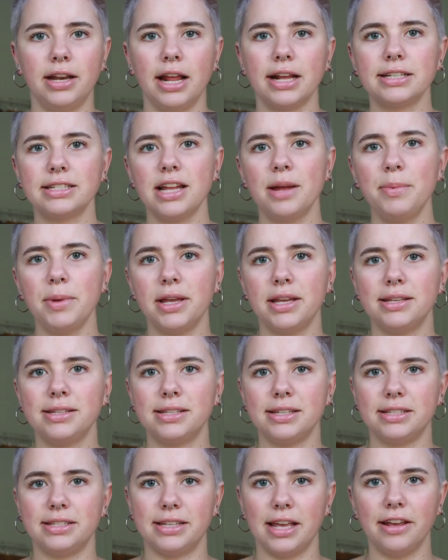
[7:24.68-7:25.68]
Next up
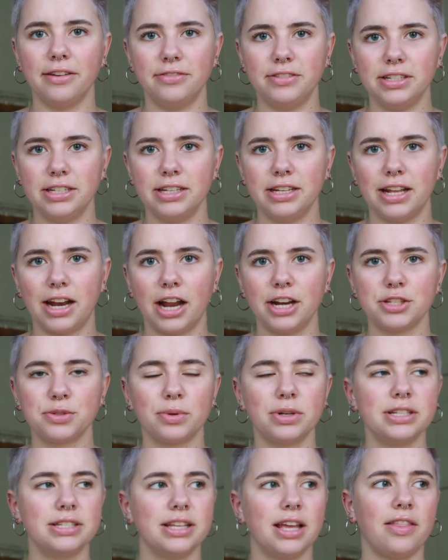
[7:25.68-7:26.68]
is safety, and I just
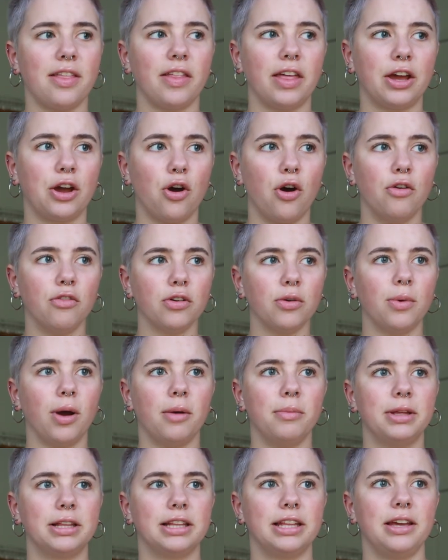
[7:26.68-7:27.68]
want to say that like
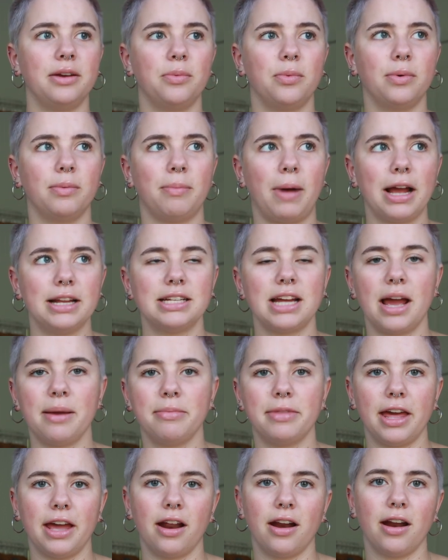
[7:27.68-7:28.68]
overwhelmingly my
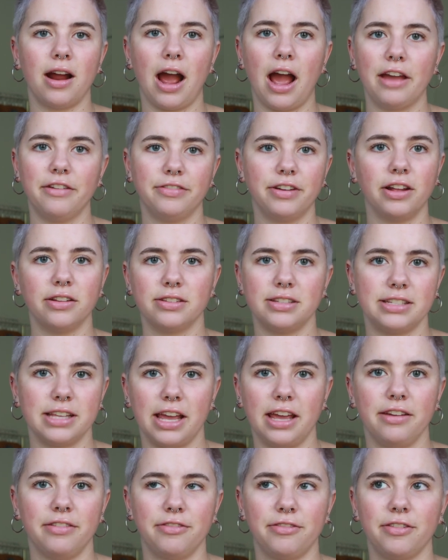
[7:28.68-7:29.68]
time there I felt
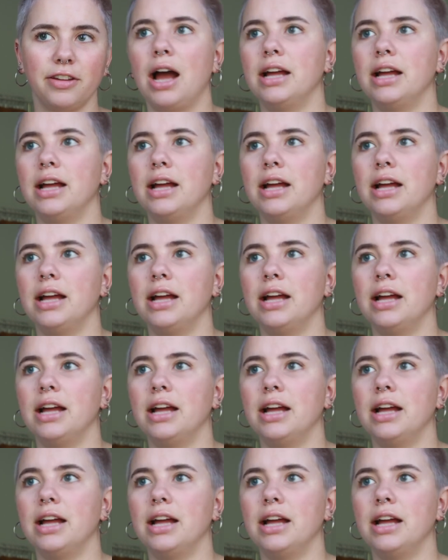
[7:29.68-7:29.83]
safe.